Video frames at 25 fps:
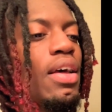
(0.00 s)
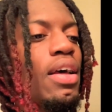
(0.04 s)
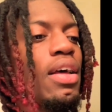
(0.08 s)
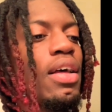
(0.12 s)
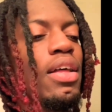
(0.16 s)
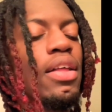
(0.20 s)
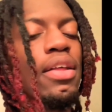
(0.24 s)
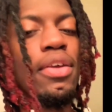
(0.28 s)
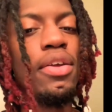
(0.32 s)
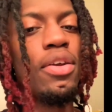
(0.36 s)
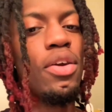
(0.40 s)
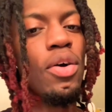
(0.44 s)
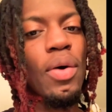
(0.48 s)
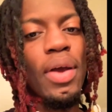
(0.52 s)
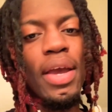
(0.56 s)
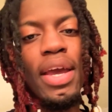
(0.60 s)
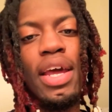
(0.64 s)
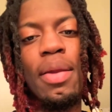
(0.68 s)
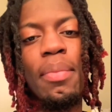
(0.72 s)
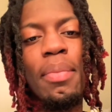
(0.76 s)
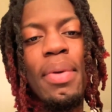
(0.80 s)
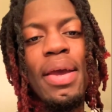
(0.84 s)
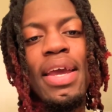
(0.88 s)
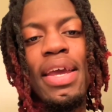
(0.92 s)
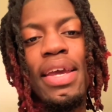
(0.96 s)
you know
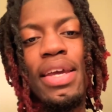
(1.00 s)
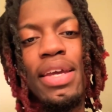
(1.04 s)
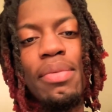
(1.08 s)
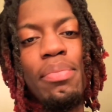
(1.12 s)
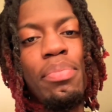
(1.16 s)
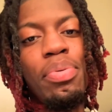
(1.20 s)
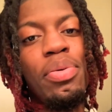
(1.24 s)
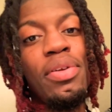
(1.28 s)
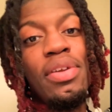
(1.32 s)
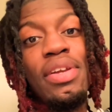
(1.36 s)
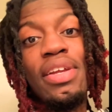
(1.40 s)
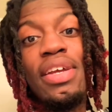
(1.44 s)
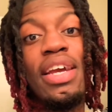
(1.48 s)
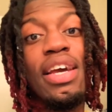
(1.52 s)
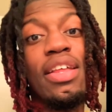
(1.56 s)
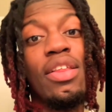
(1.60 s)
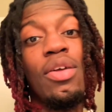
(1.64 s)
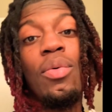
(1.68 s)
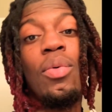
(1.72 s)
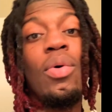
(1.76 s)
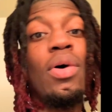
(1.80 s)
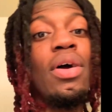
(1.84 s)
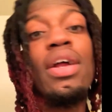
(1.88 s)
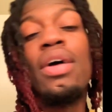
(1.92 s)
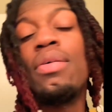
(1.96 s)
anime and putting together
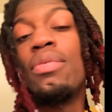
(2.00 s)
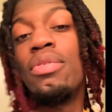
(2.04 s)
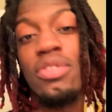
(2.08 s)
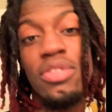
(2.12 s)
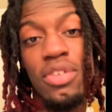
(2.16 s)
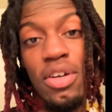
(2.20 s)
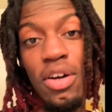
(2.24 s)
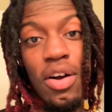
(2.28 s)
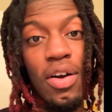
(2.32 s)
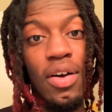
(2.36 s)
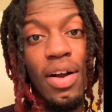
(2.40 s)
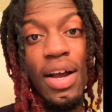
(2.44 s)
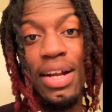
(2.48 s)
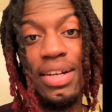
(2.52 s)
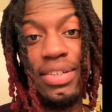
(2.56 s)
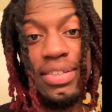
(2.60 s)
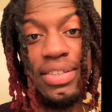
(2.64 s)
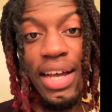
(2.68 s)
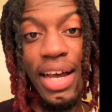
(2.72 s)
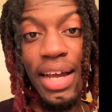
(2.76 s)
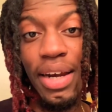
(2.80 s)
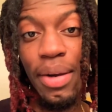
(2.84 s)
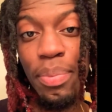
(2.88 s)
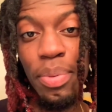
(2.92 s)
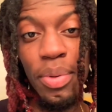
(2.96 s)
whatever song I
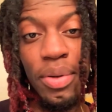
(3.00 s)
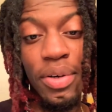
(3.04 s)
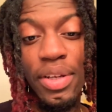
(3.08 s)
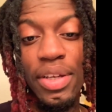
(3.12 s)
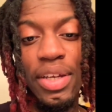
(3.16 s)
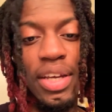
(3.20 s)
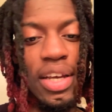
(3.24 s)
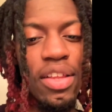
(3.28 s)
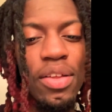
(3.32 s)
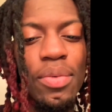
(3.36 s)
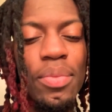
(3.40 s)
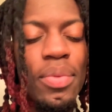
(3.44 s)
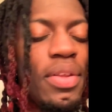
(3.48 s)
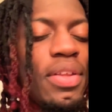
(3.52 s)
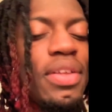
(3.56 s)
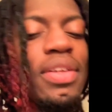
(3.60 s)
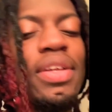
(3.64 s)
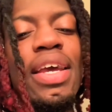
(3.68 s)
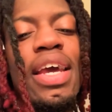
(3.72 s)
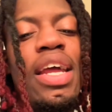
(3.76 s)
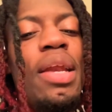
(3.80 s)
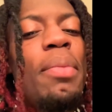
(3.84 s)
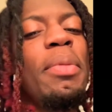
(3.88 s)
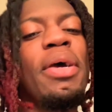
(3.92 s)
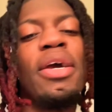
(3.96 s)
decide to put together with it.
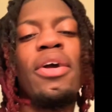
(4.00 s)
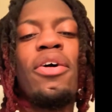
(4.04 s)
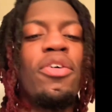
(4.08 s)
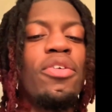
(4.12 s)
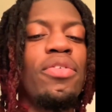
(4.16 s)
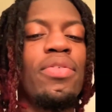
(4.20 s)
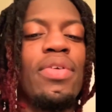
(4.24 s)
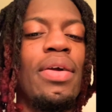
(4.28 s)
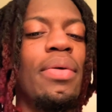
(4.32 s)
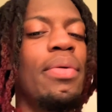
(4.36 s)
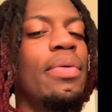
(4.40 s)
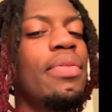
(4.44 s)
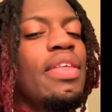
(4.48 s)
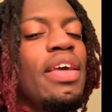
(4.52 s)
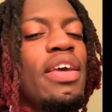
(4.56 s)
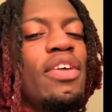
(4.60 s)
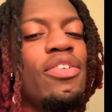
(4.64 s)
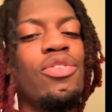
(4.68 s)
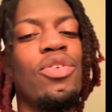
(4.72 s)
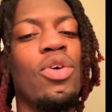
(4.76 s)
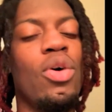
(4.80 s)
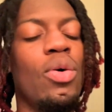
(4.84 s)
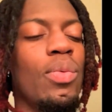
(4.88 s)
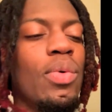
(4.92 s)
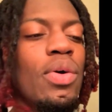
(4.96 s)
Anime goes with everything,
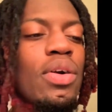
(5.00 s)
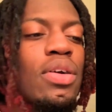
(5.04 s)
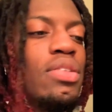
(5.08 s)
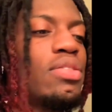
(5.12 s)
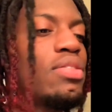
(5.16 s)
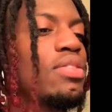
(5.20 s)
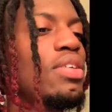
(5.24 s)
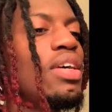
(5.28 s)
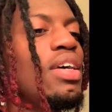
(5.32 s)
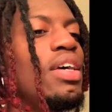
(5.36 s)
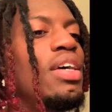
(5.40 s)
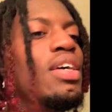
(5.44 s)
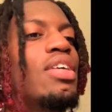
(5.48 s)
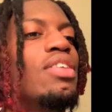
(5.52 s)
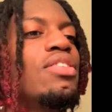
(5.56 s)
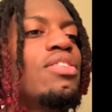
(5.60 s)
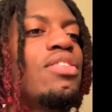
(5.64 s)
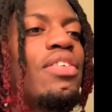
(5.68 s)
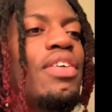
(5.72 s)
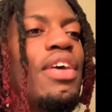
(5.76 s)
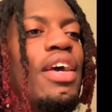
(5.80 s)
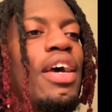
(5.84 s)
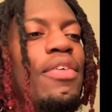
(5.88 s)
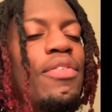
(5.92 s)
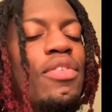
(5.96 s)
so it works.
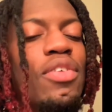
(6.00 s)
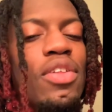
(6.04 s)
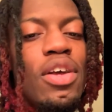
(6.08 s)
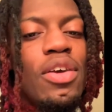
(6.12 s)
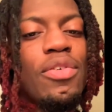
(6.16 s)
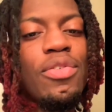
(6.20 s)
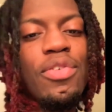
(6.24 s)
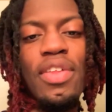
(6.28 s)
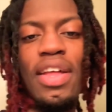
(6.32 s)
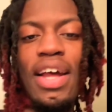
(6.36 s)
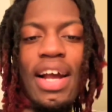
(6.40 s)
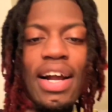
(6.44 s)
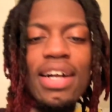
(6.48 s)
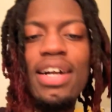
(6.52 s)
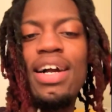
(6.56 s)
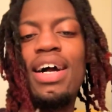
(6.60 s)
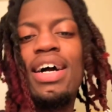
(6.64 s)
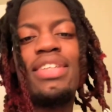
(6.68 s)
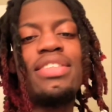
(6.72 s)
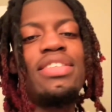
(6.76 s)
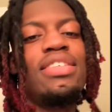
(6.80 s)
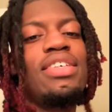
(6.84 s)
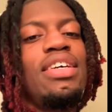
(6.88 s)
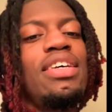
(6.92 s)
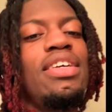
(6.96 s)
So yeah, if you're looking for that
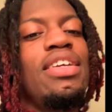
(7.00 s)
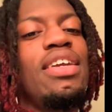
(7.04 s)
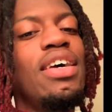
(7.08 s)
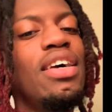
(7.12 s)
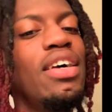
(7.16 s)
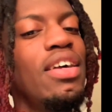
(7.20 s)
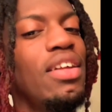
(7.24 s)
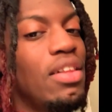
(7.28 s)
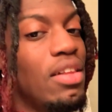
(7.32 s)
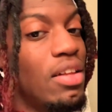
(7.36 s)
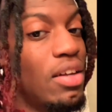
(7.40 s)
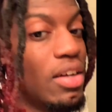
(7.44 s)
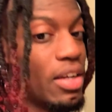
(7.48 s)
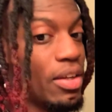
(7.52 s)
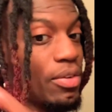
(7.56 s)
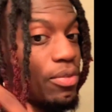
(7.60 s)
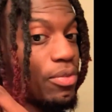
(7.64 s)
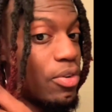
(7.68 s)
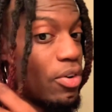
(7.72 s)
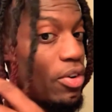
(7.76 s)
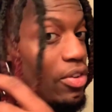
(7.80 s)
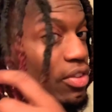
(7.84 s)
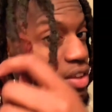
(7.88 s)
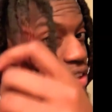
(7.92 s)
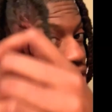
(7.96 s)
content, looking
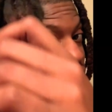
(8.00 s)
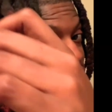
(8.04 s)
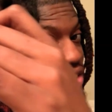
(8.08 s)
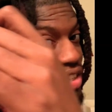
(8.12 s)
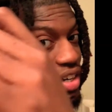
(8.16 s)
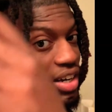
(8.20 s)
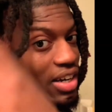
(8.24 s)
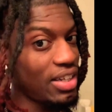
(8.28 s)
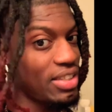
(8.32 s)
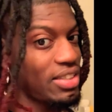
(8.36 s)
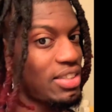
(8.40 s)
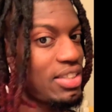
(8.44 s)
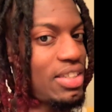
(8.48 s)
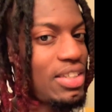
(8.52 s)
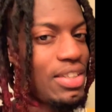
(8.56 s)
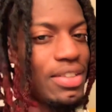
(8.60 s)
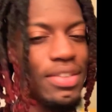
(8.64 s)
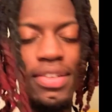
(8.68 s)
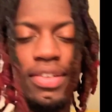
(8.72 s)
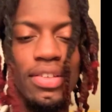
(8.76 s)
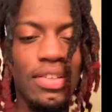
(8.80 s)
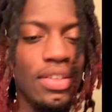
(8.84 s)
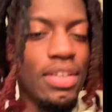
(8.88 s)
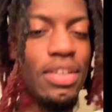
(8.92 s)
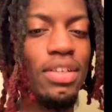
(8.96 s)
for this
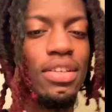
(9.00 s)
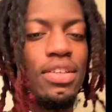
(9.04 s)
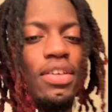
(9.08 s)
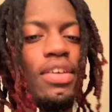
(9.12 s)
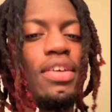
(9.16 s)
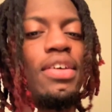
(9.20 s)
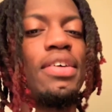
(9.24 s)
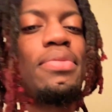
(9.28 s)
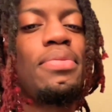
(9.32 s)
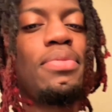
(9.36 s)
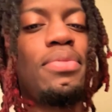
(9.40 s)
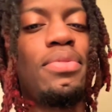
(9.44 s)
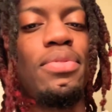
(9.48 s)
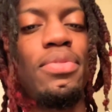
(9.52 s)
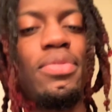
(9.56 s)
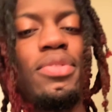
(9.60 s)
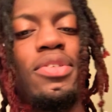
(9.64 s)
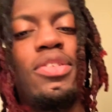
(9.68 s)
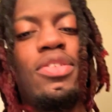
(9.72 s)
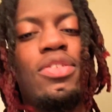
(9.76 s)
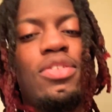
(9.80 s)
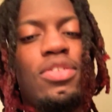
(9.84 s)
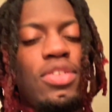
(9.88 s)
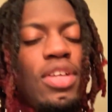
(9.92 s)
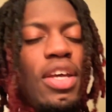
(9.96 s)
content, then yeah,
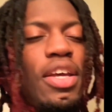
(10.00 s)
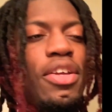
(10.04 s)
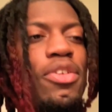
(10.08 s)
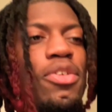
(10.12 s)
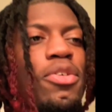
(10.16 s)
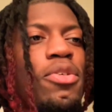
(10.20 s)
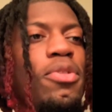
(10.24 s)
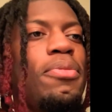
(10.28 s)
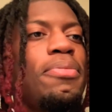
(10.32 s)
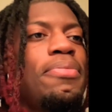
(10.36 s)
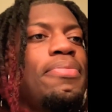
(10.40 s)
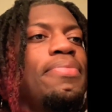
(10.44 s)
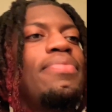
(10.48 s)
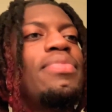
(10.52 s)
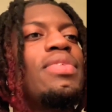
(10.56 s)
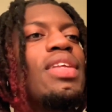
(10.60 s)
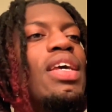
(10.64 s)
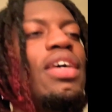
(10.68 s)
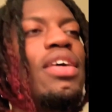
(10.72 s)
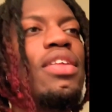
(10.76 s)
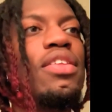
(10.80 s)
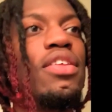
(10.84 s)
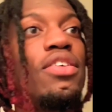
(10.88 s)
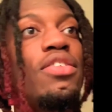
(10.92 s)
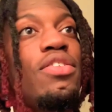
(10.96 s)
stay tuned.
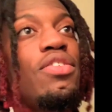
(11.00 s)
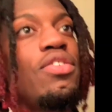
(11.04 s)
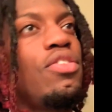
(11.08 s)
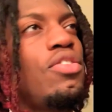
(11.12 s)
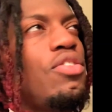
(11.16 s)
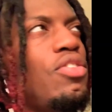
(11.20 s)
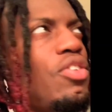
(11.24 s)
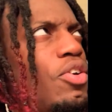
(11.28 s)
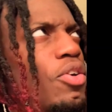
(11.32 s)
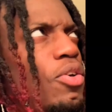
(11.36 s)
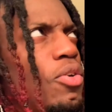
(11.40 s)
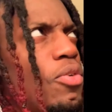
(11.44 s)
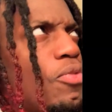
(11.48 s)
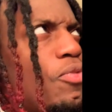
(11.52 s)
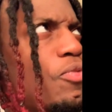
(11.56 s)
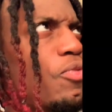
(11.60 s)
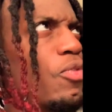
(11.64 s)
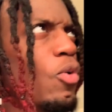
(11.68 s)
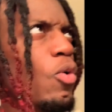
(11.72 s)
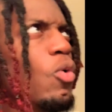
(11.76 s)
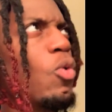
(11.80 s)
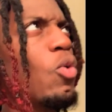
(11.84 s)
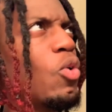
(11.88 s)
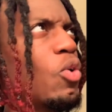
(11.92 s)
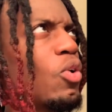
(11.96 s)
This is year
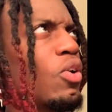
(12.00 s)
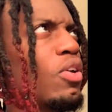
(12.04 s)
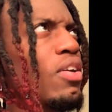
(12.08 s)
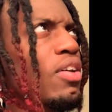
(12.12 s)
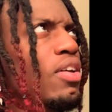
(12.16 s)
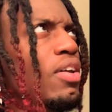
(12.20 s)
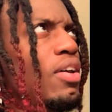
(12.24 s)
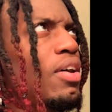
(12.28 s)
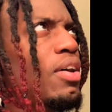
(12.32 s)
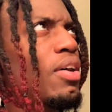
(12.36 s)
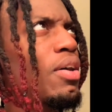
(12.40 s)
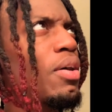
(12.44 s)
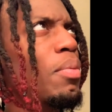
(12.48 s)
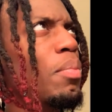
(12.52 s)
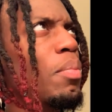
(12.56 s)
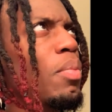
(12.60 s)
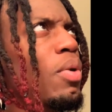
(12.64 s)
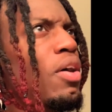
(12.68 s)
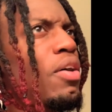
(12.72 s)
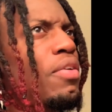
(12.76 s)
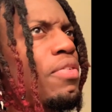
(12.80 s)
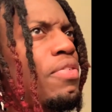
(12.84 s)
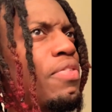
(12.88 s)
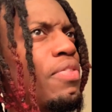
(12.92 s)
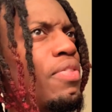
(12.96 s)
four,
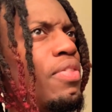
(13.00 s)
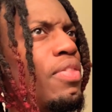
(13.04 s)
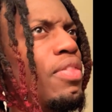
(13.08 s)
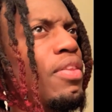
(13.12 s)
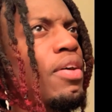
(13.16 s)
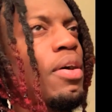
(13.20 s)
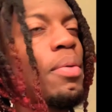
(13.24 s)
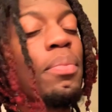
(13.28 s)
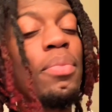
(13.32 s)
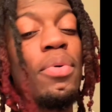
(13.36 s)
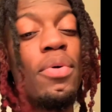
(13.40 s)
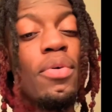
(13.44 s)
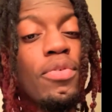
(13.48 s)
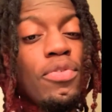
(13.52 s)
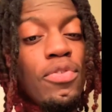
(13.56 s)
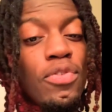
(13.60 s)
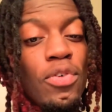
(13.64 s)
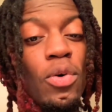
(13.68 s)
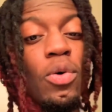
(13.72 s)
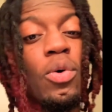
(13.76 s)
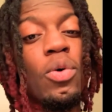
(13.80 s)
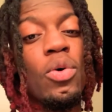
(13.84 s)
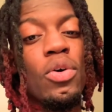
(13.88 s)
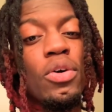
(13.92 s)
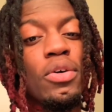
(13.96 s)
month number
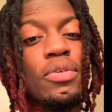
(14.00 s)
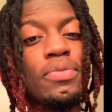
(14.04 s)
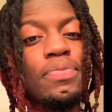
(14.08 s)
four.